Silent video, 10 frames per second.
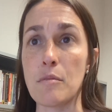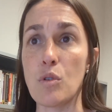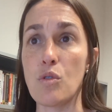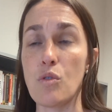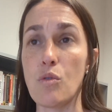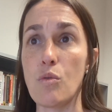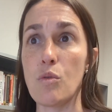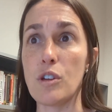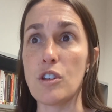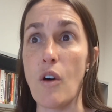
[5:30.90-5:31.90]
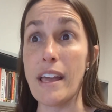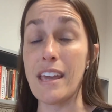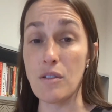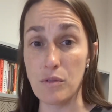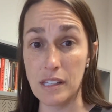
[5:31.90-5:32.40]
who, I
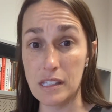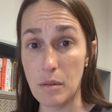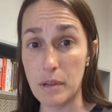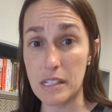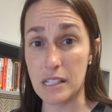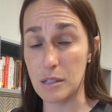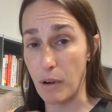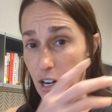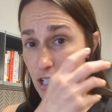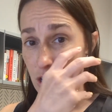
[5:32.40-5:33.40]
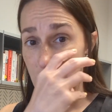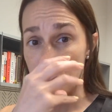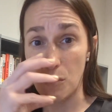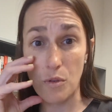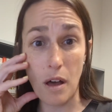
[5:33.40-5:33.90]
can't read somebody's expression
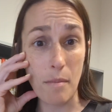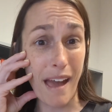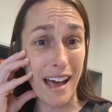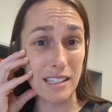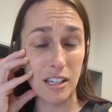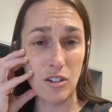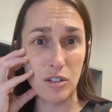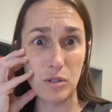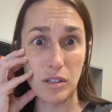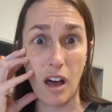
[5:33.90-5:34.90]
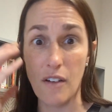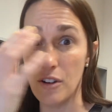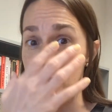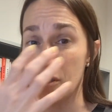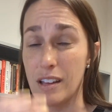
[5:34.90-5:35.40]
through a mask. This was
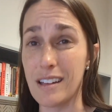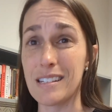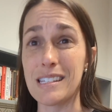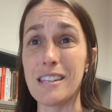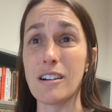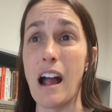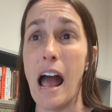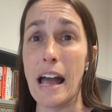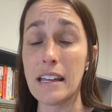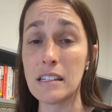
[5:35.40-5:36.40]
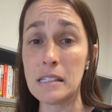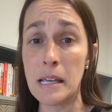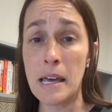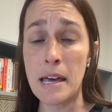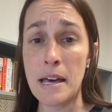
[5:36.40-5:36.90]
covered, you could kind of see their eyes.
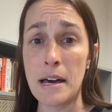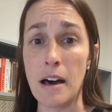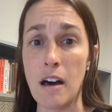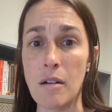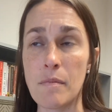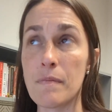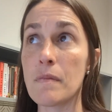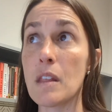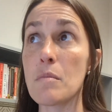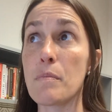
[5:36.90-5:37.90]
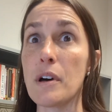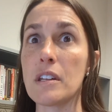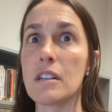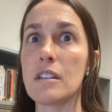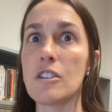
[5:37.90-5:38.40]
But
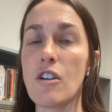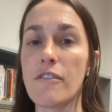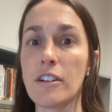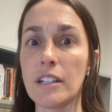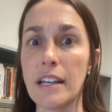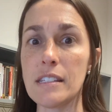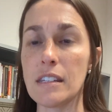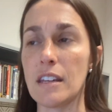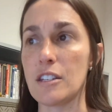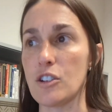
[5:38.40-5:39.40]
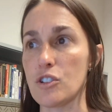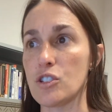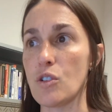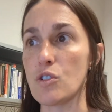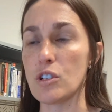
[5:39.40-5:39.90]
it felt isolating. You're
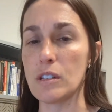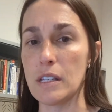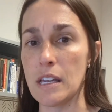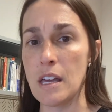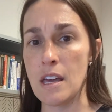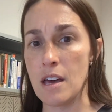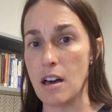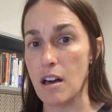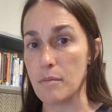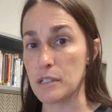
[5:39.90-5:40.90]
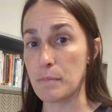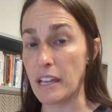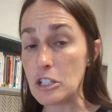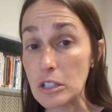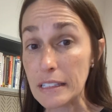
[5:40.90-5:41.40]
socially,
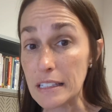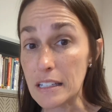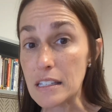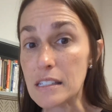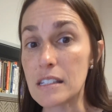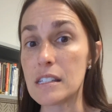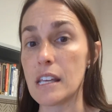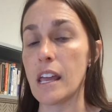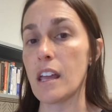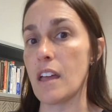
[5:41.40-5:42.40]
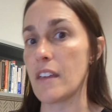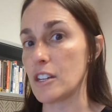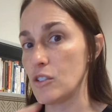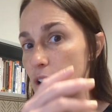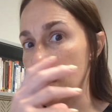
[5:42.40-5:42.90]
spatially distancing, and
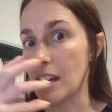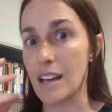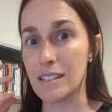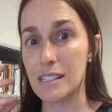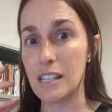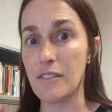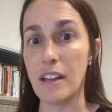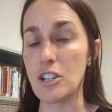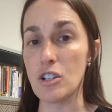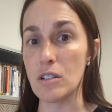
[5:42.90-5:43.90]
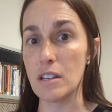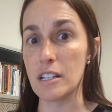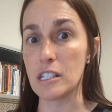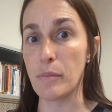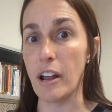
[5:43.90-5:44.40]
then you cannot see facial
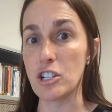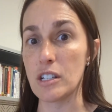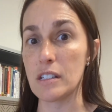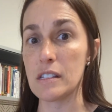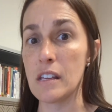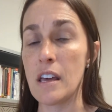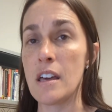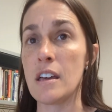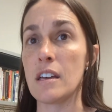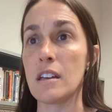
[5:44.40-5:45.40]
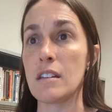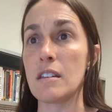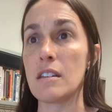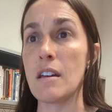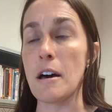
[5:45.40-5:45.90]
expressions.
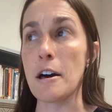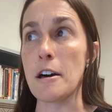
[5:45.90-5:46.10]
And